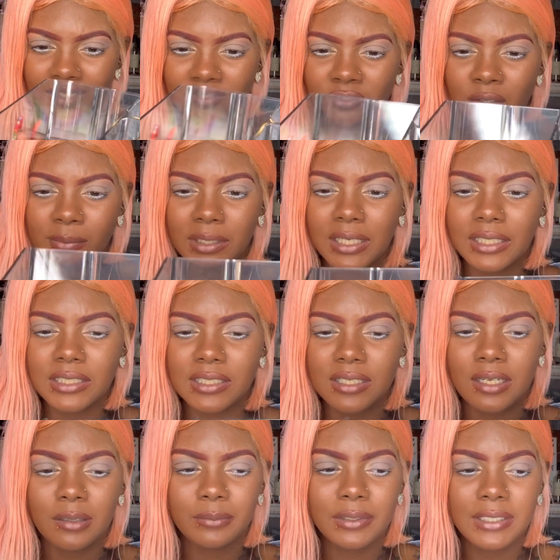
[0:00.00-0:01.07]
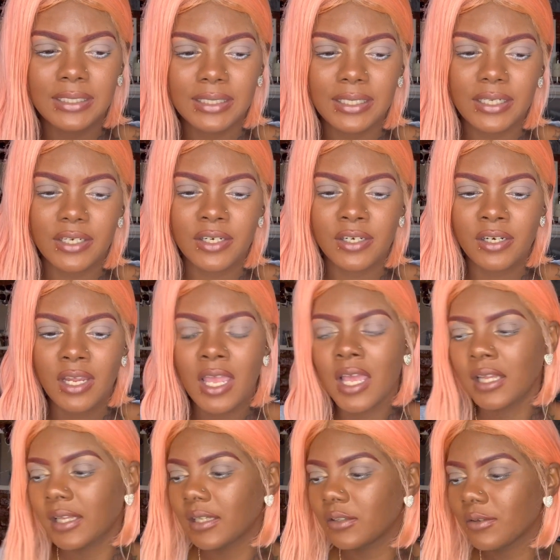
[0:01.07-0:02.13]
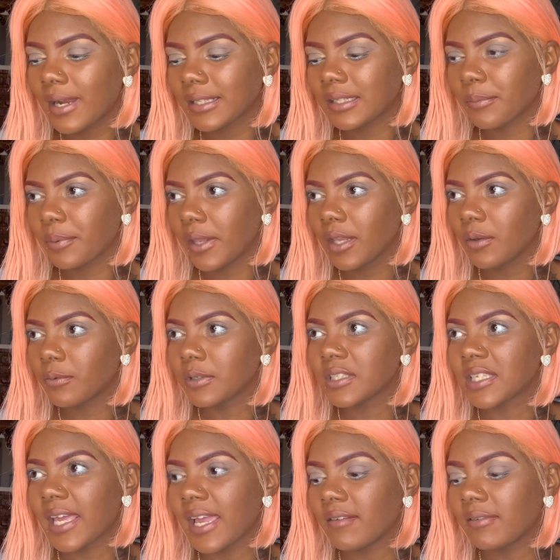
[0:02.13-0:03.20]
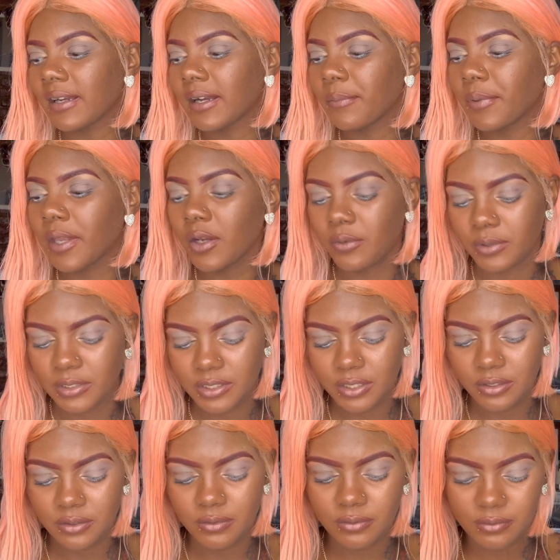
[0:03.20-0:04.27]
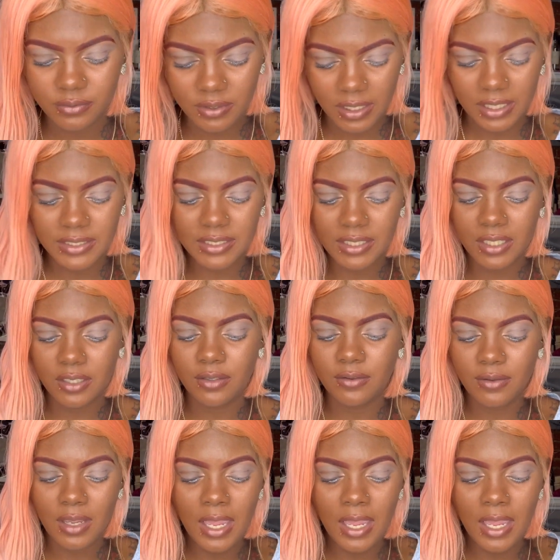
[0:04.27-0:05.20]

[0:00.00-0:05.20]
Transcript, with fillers: because normally they just come clear. They do got the pink ones. I have like a pink one too, so that's cute.